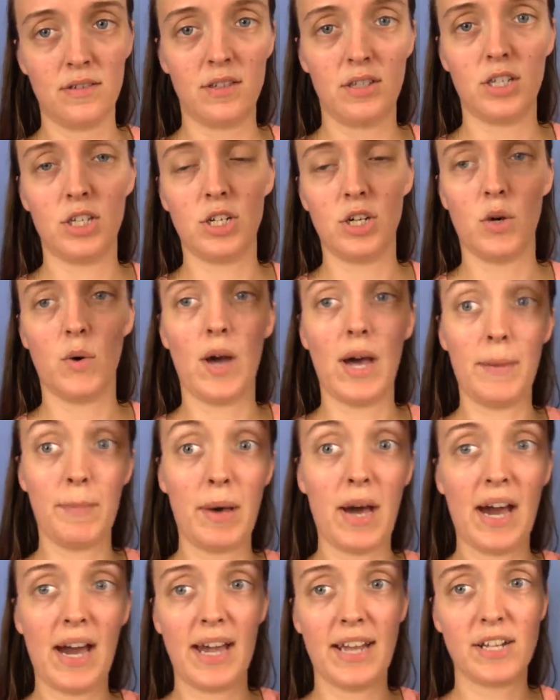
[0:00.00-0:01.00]
you know, up
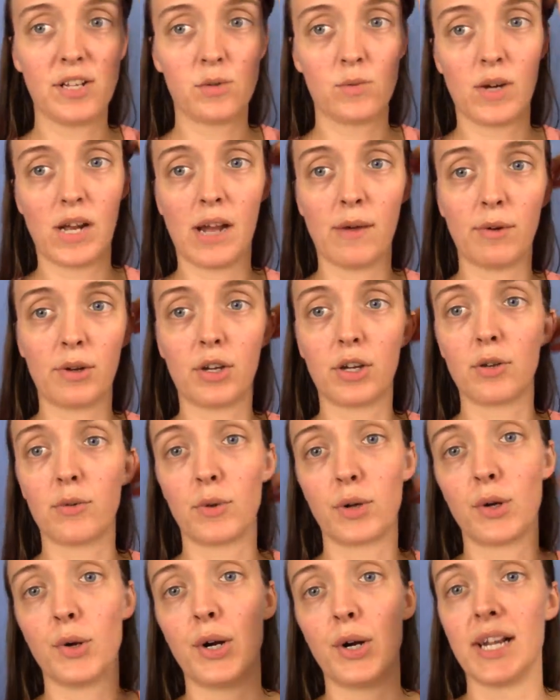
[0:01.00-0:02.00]
high to where I could
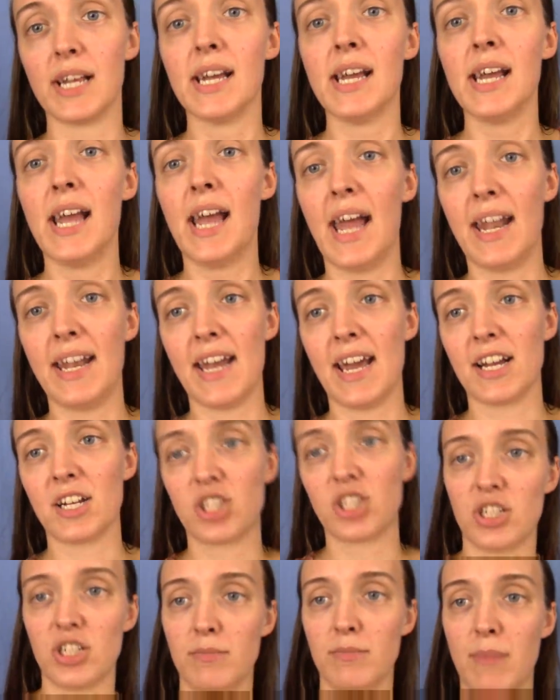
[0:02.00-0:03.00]
record. And
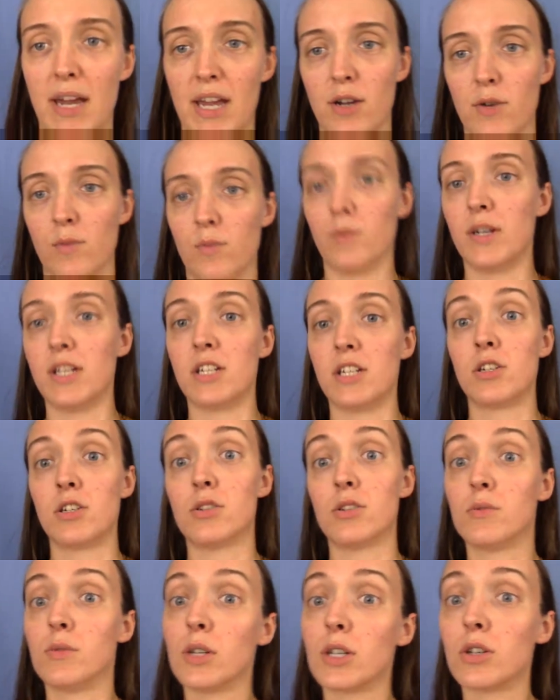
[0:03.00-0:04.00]
actually, my
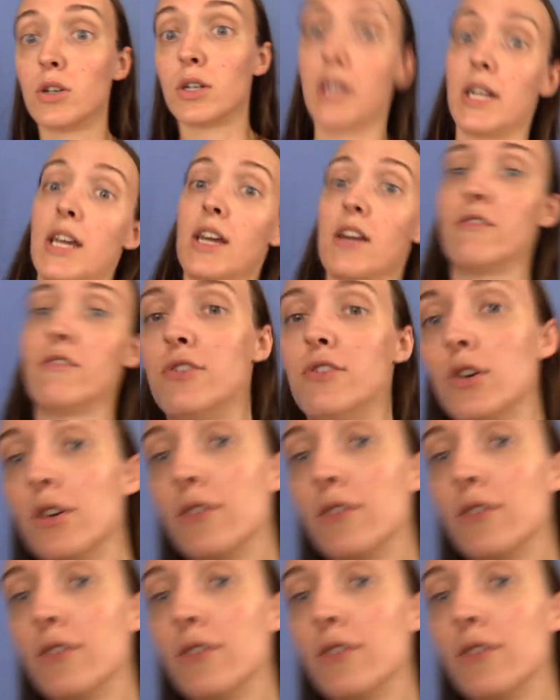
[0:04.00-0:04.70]
original recording for